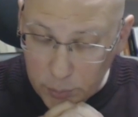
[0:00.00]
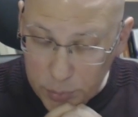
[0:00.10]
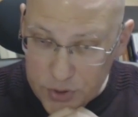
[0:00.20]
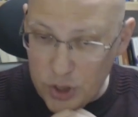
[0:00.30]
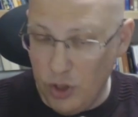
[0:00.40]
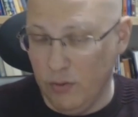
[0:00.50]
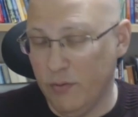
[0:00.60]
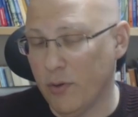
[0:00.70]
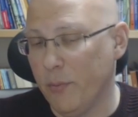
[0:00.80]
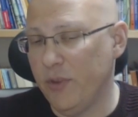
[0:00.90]
position
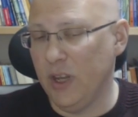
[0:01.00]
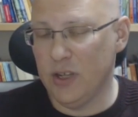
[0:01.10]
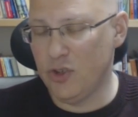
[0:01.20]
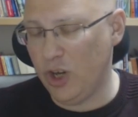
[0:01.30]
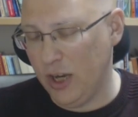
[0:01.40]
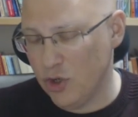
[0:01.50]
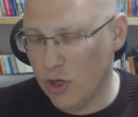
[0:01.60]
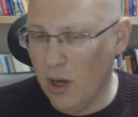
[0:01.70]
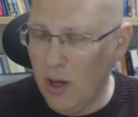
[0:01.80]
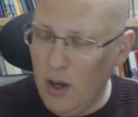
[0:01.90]
from the exchange
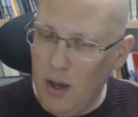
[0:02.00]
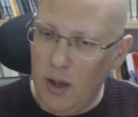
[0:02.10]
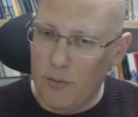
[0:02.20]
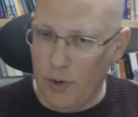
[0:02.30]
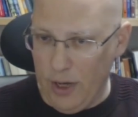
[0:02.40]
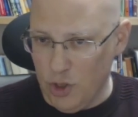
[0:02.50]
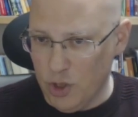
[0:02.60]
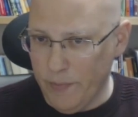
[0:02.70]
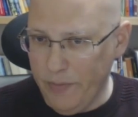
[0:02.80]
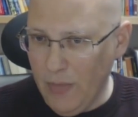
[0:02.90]
French.